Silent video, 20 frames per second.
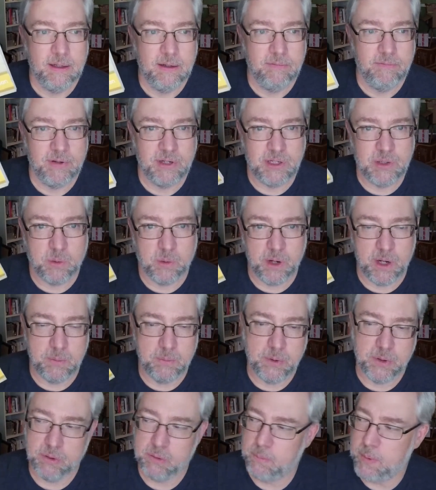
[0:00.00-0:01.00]
Victorian
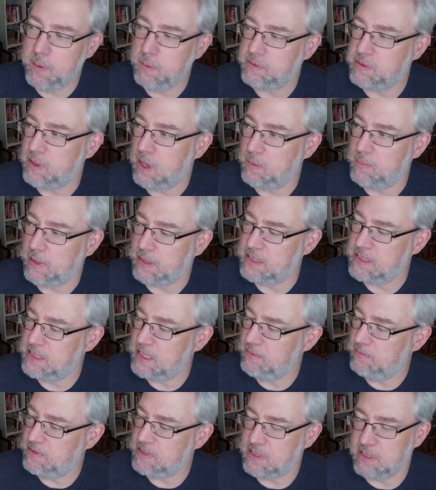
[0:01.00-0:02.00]
book. When people talk about
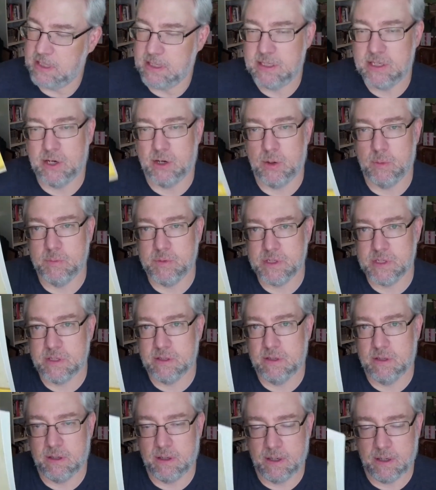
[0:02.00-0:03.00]
Stevenson in terms
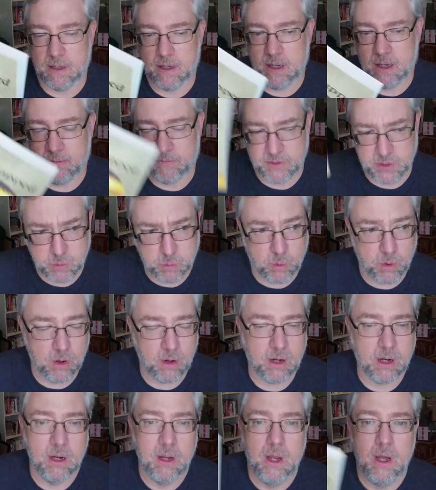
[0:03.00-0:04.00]
of his
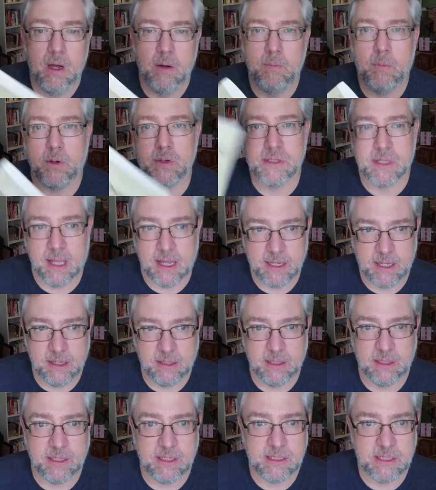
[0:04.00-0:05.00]
work, most likely
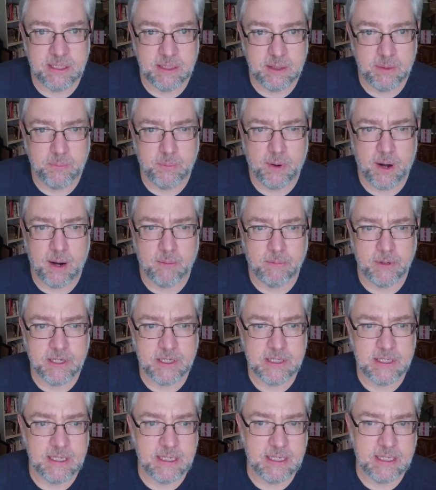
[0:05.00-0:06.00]
you probably
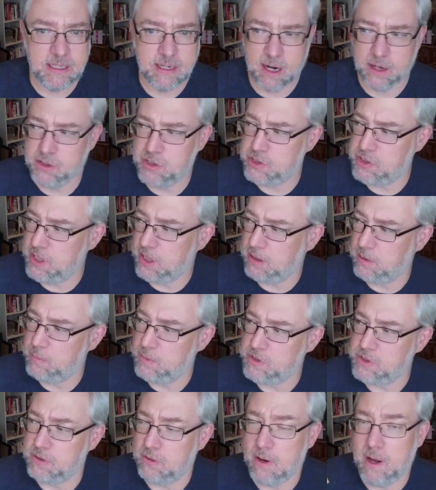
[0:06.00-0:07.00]
see Dr. Jekyll,
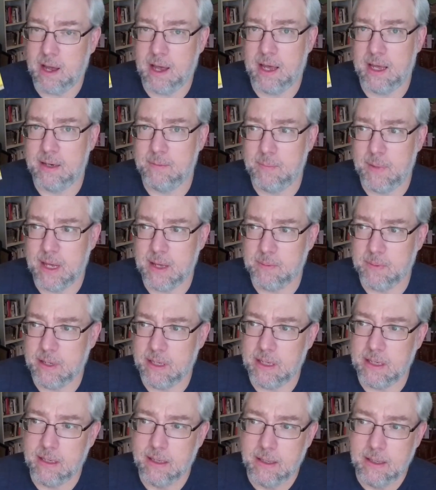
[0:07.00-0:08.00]
Mr. Hyde,
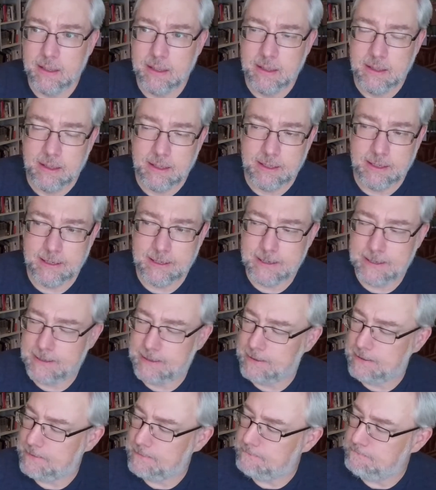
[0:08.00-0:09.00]
maybe
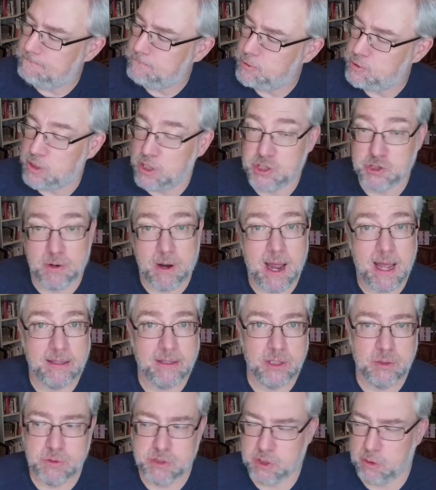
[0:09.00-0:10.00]
Treasure
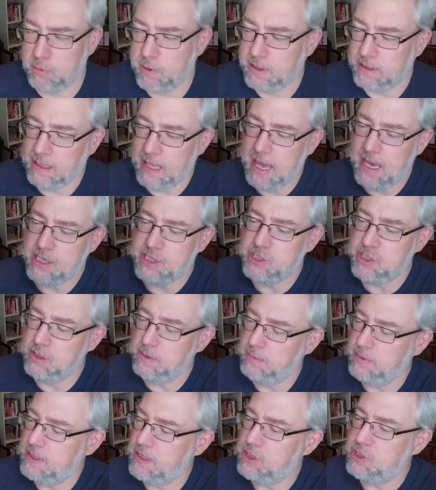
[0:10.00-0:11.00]
Island, which I read last year,
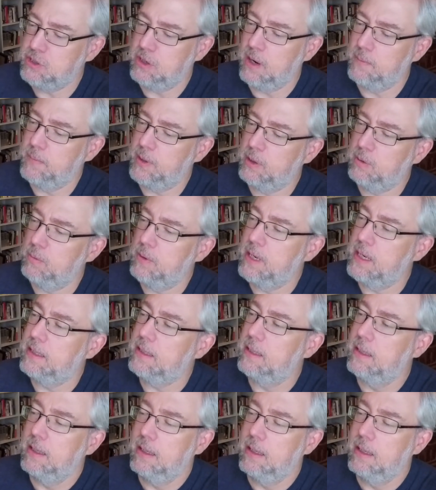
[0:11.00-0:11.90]
but this year I'm going to read